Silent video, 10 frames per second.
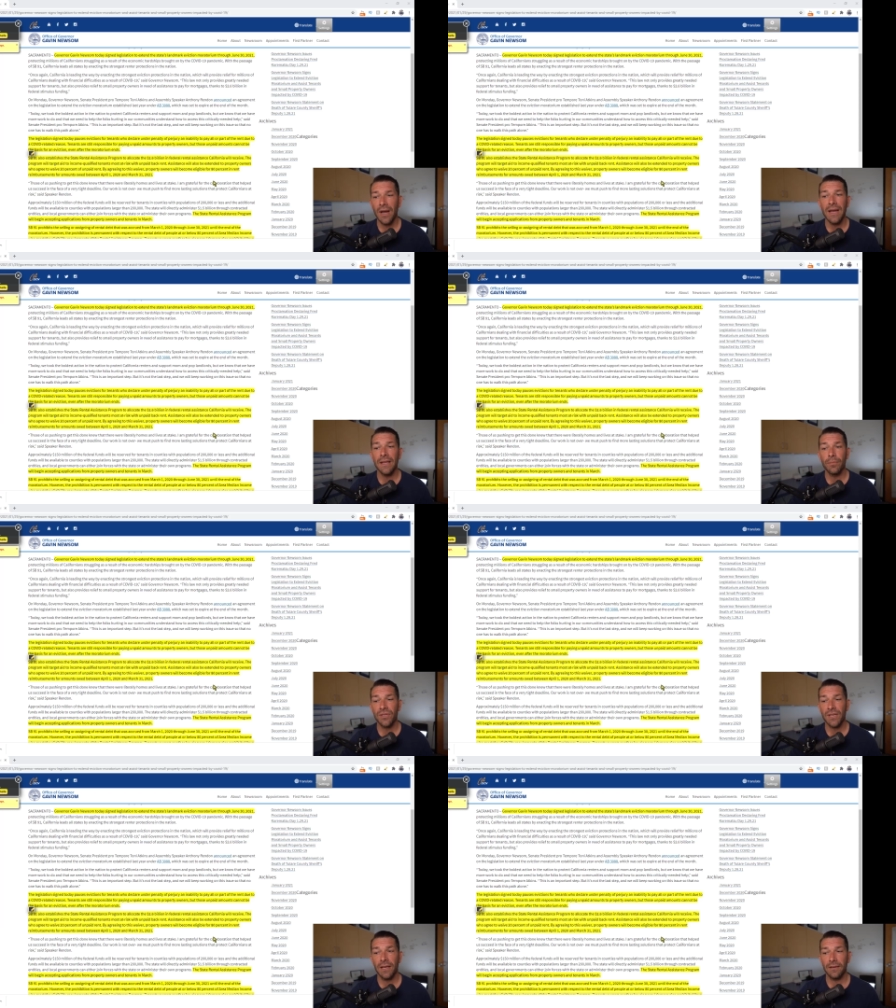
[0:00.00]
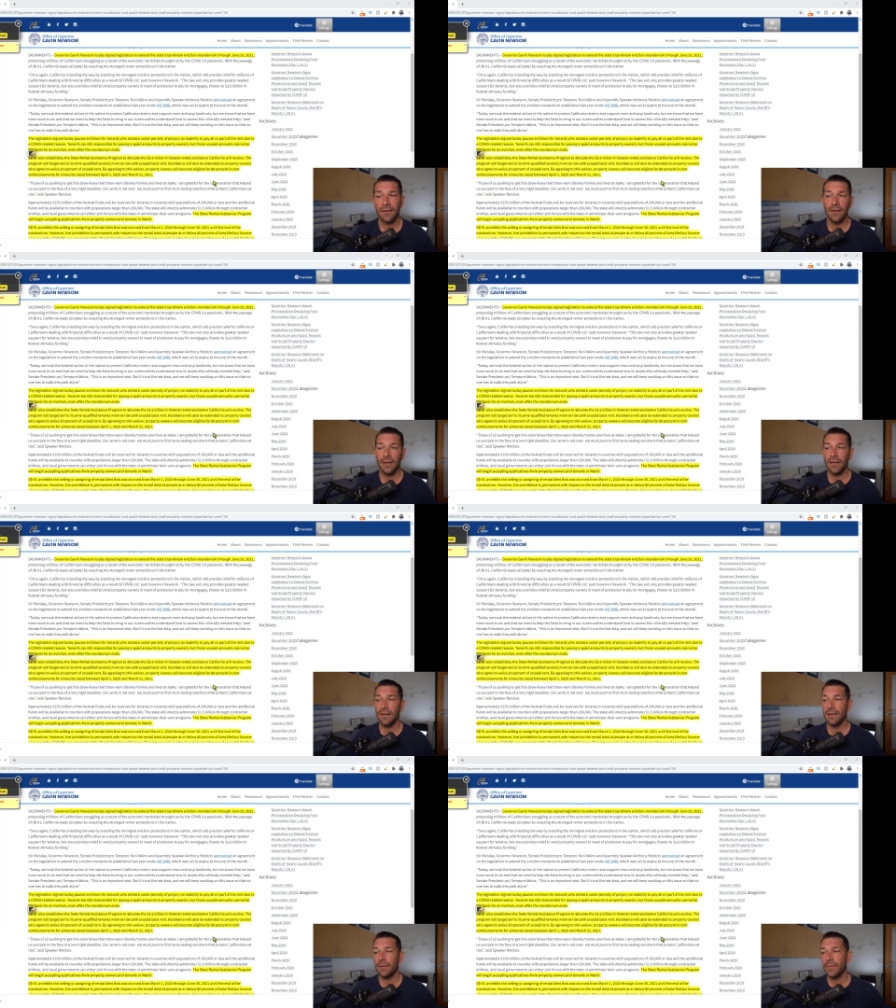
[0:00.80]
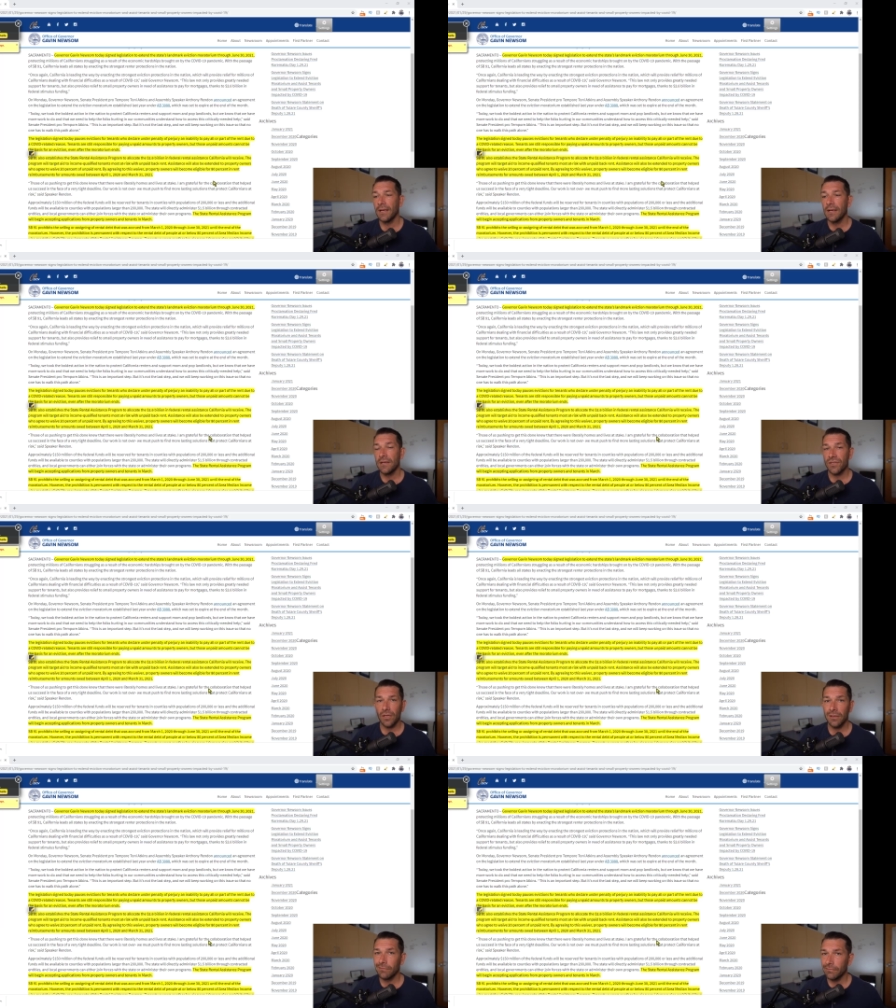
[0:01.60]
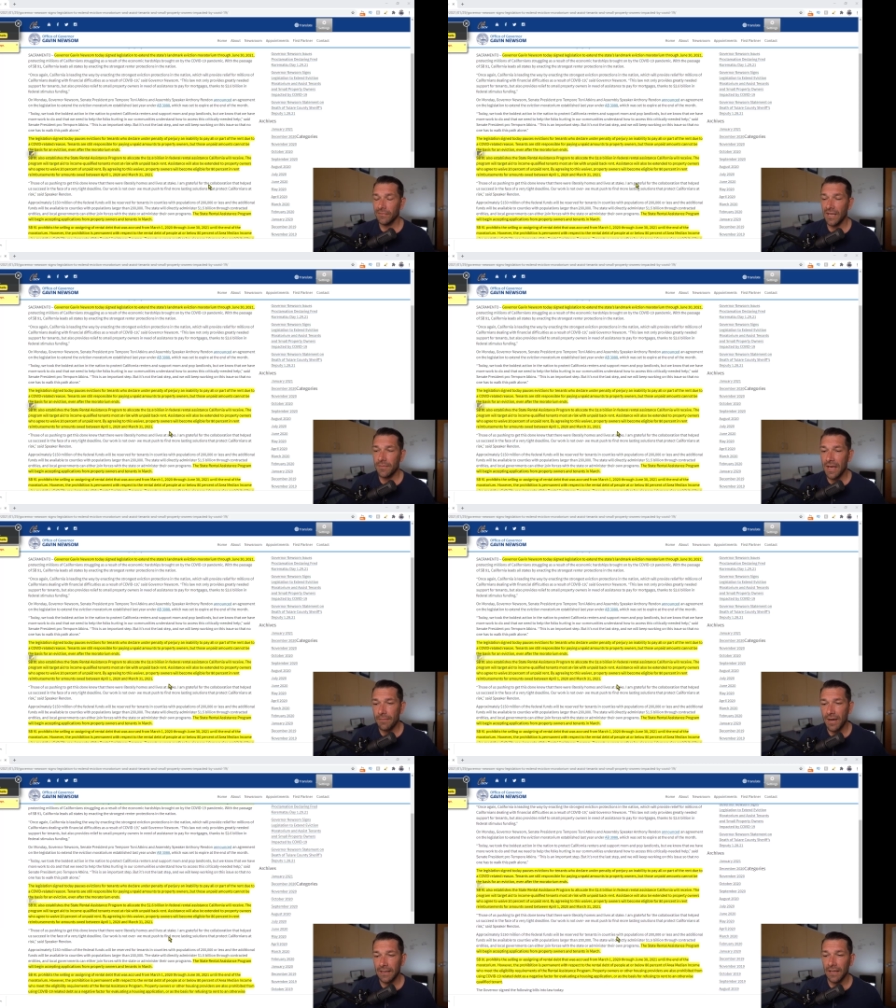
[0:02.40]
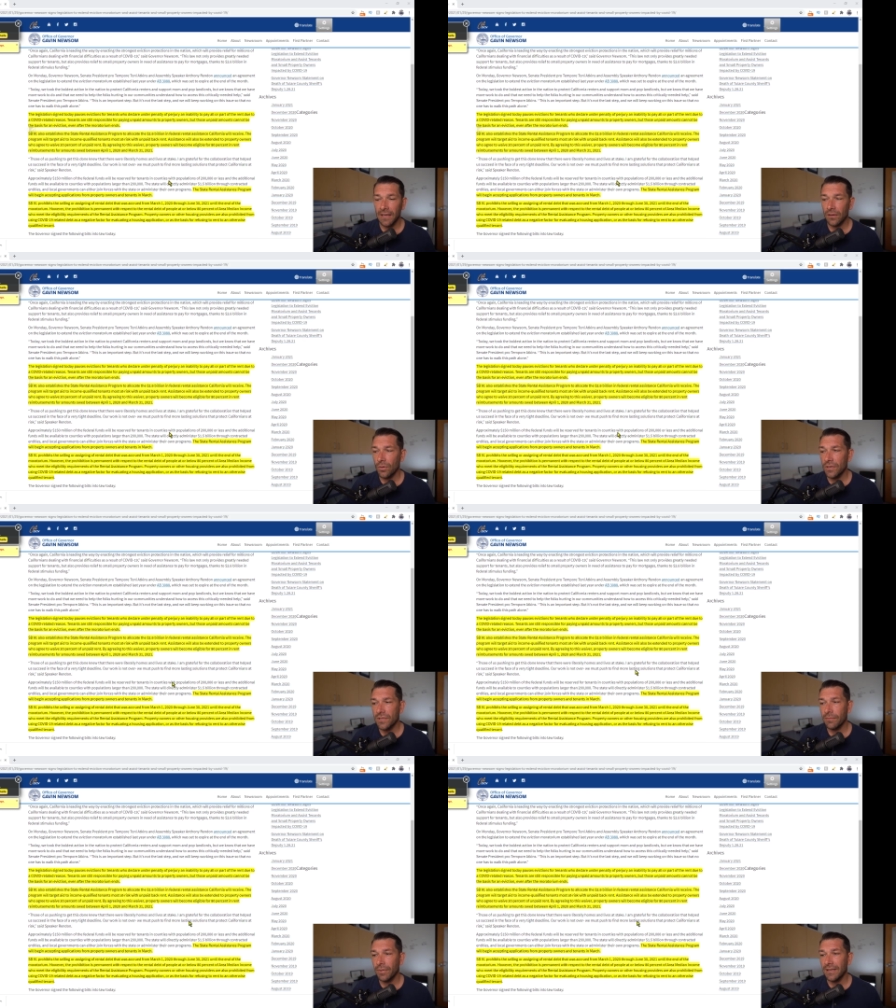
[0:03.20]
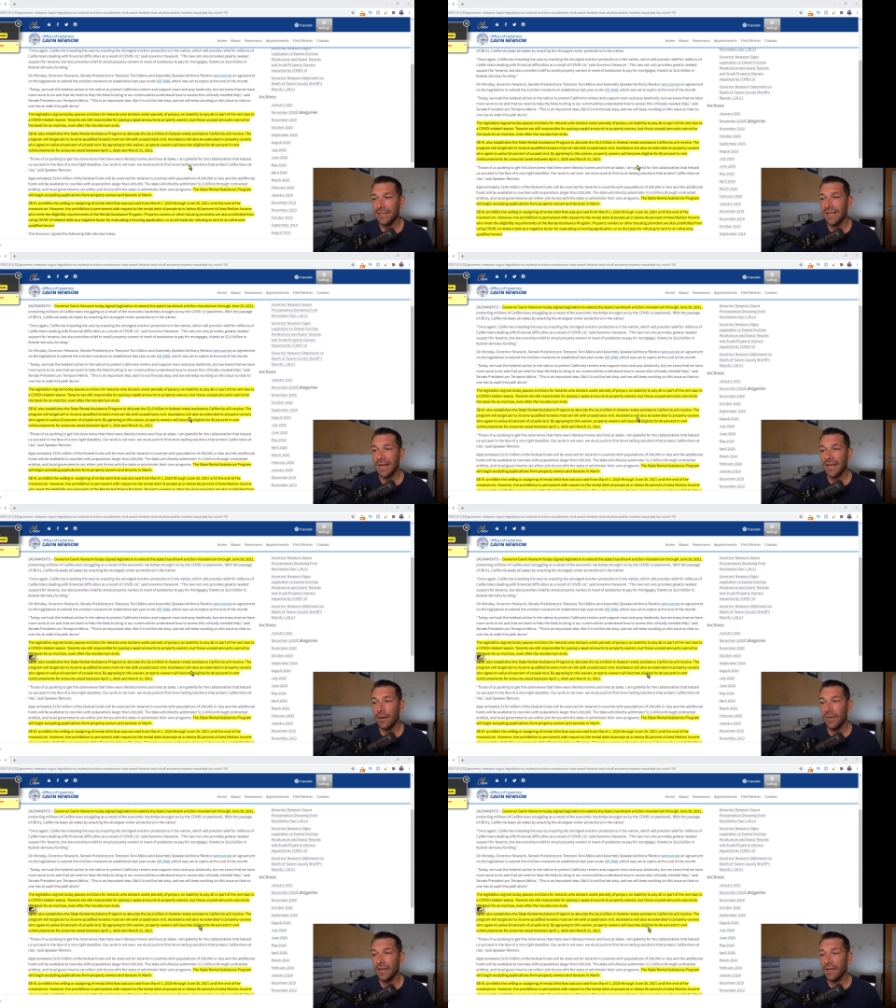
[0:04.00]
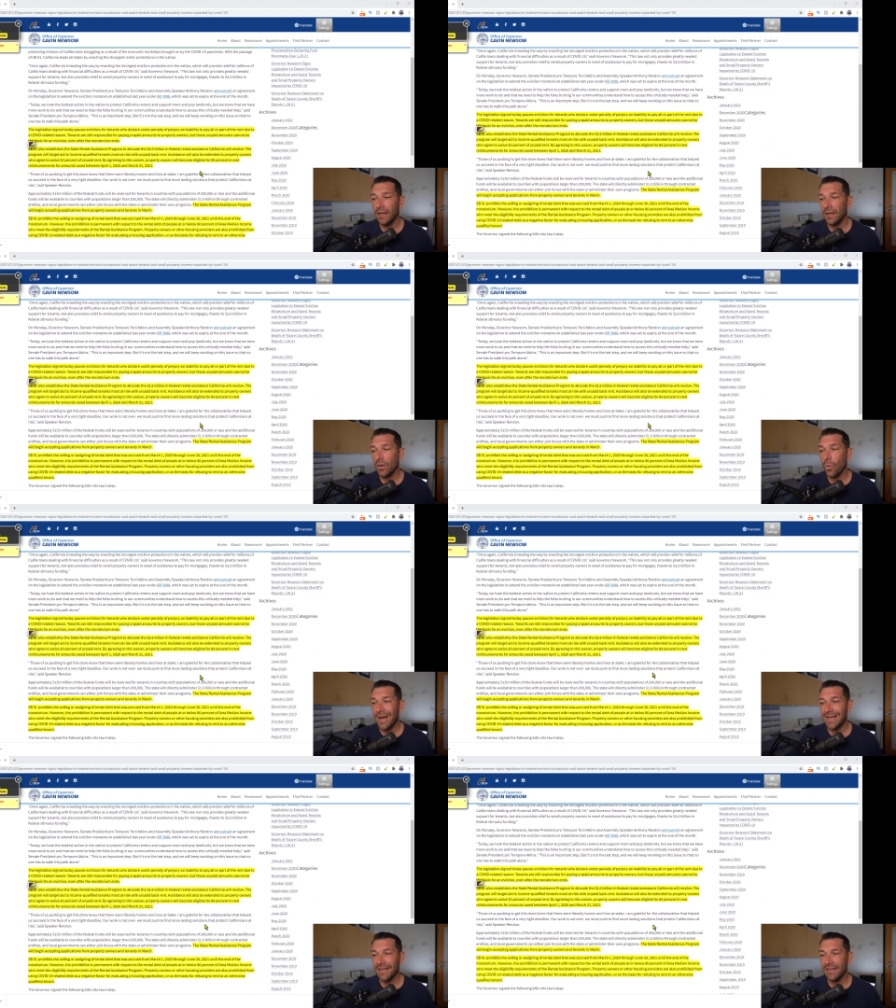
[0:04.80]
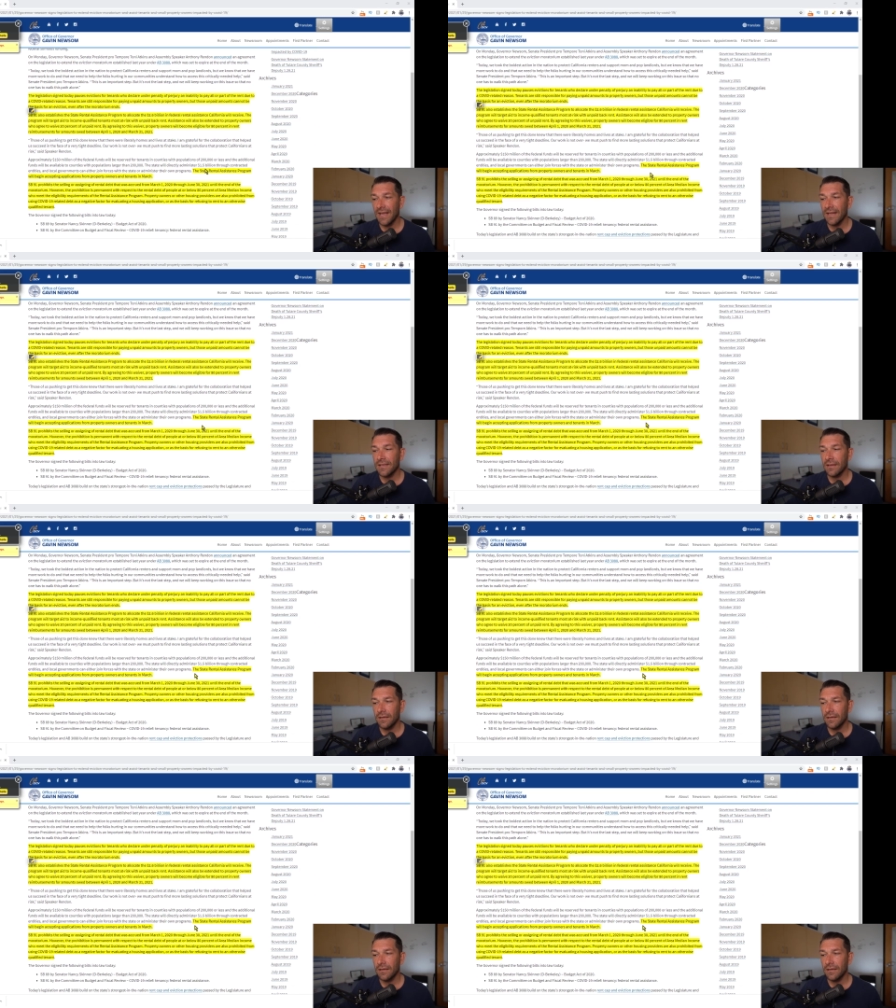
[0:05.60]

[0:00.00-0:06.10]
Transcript: 80%. So keep that in mind, landlords, but it's not coming quite yet.